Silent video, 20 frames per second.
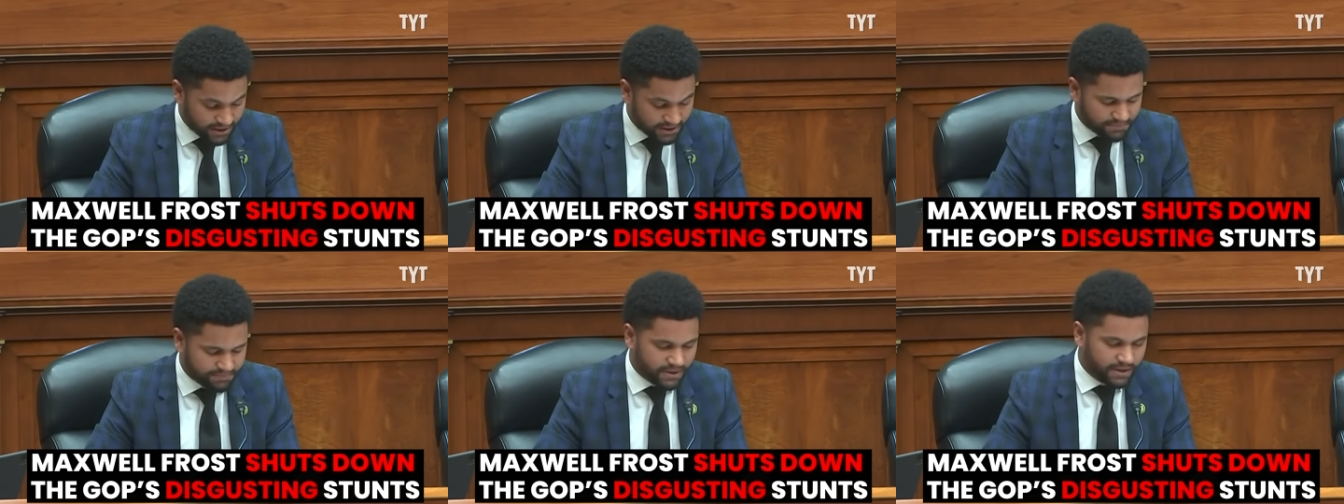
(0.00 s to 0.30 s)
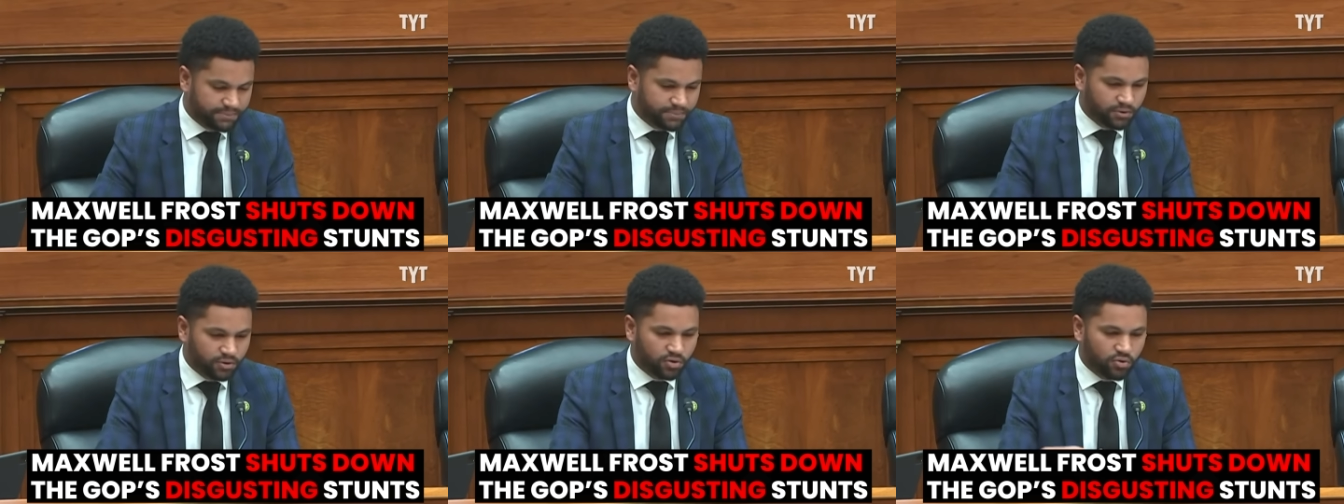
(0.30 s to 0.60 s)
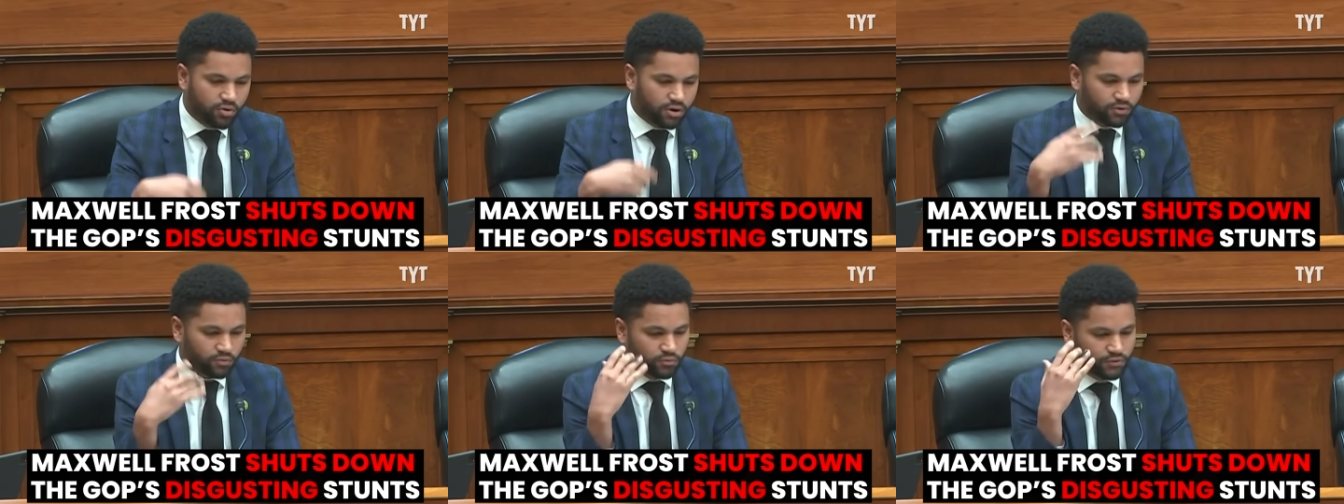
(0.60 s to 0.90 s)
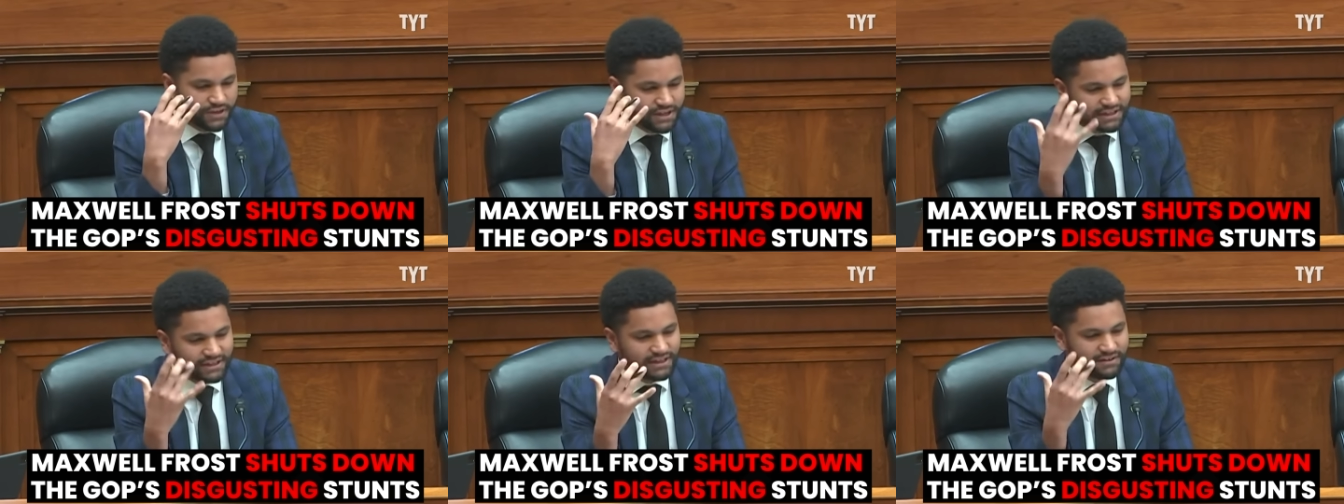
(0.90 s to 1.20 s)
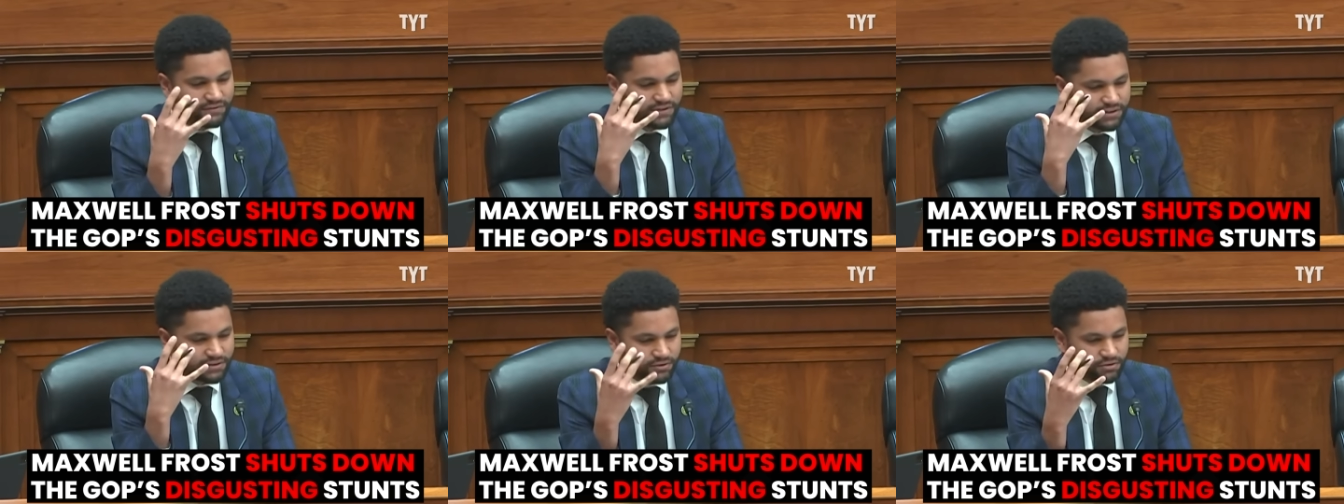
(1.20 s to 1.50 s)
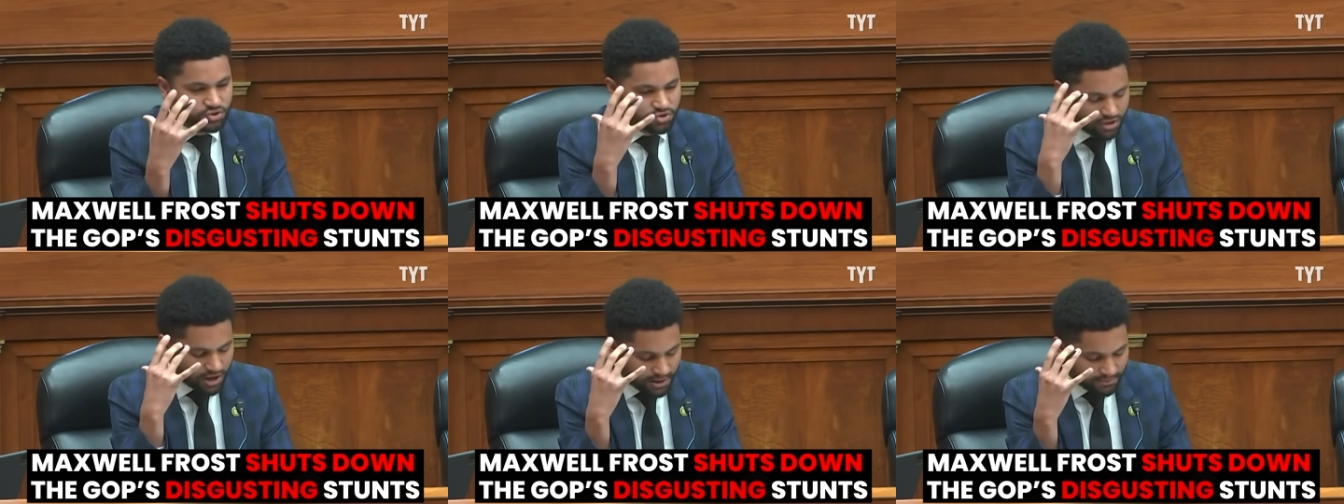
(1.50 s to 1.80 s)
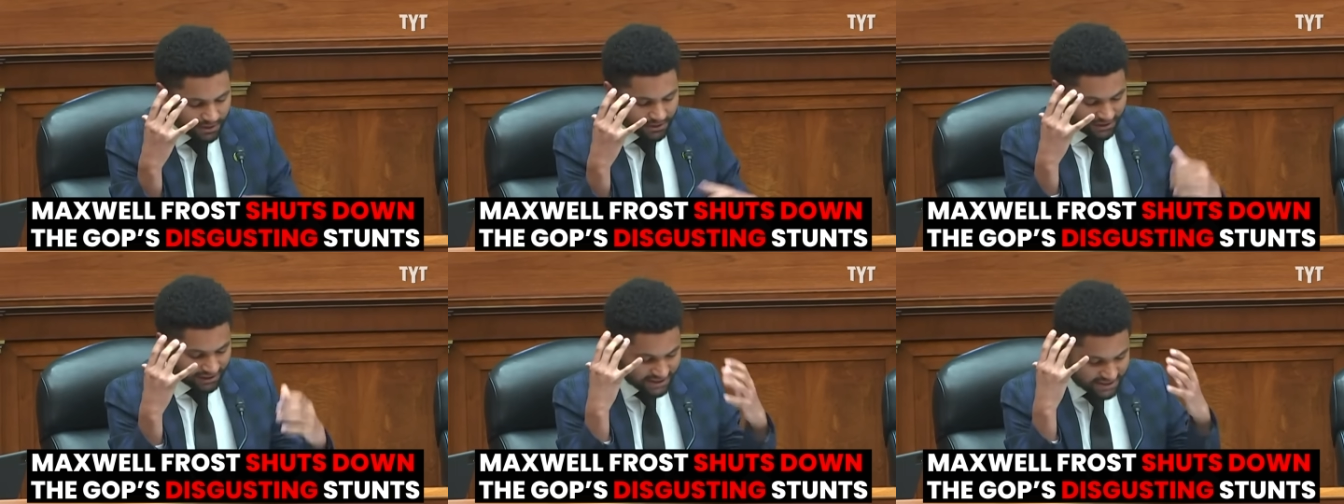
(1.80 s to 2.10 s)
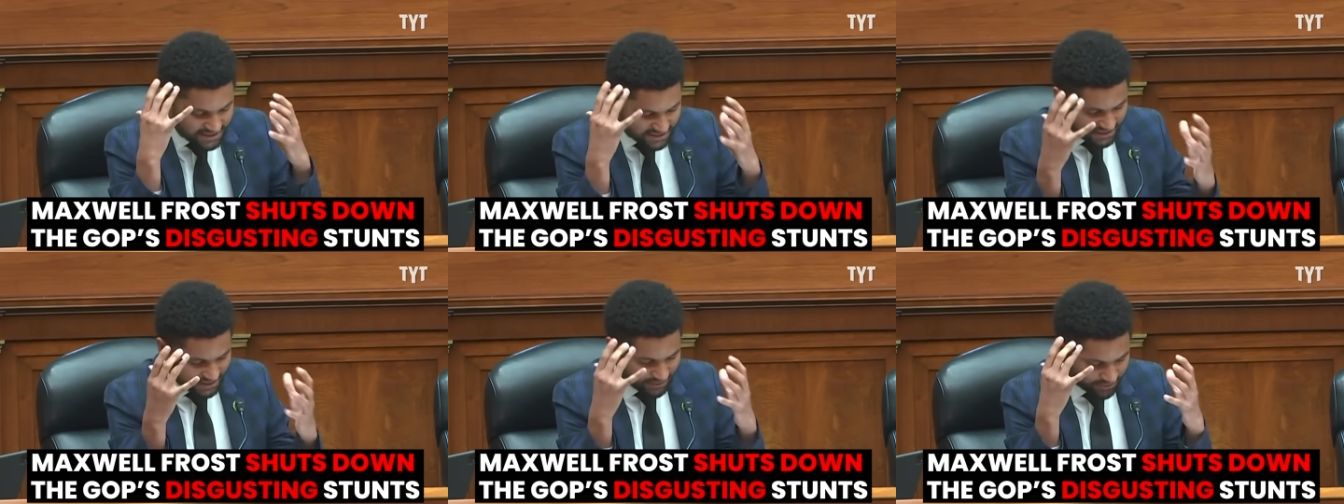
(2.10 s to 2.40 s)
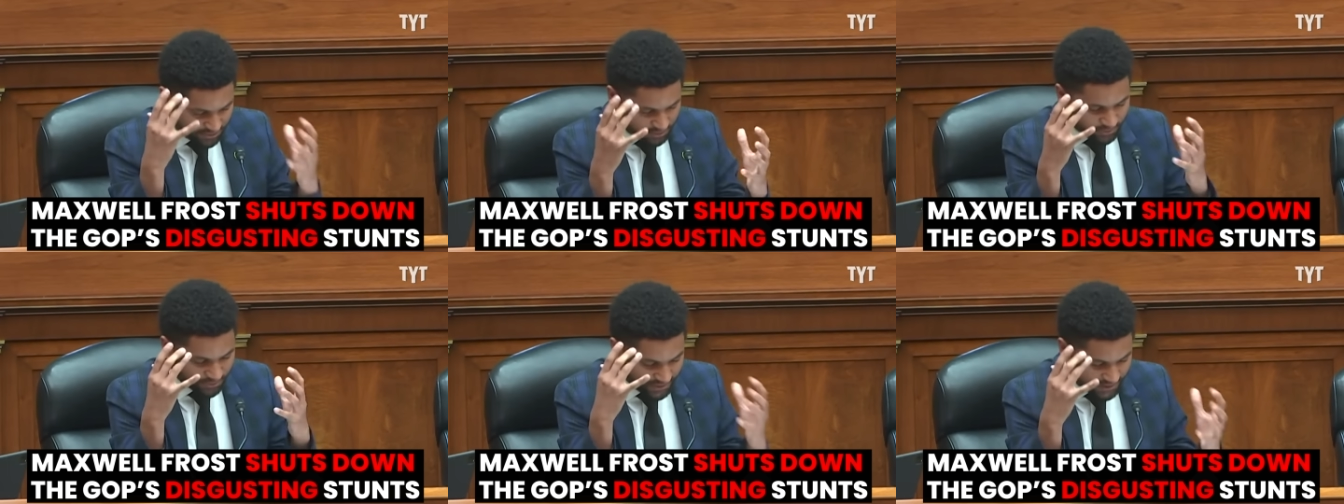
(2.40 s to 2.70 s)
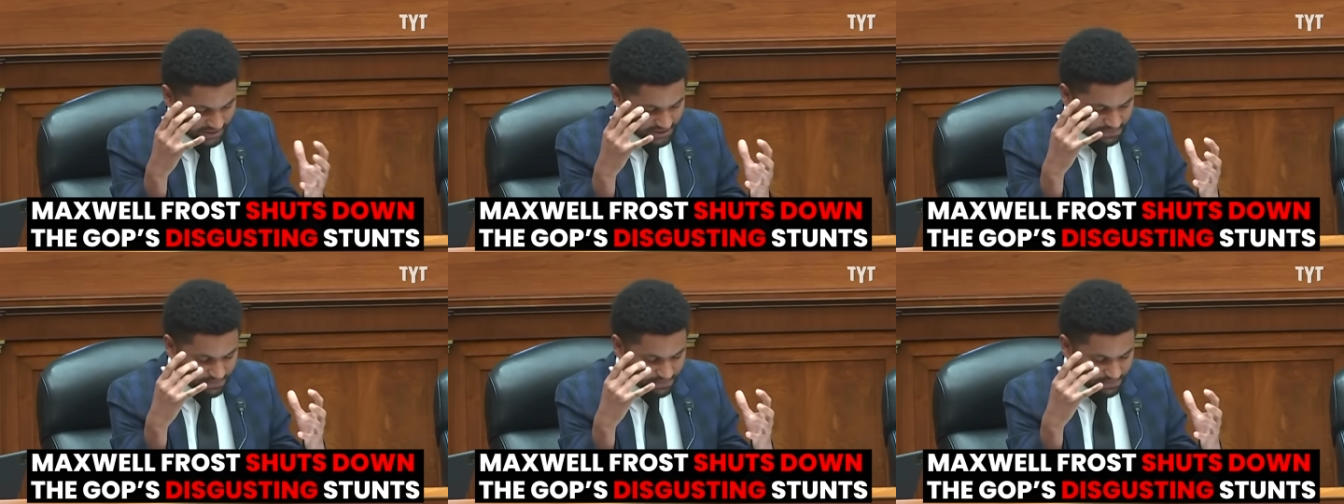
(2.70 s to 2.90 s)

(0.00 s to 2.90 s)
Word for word: people who are reliving their trauma listening through this,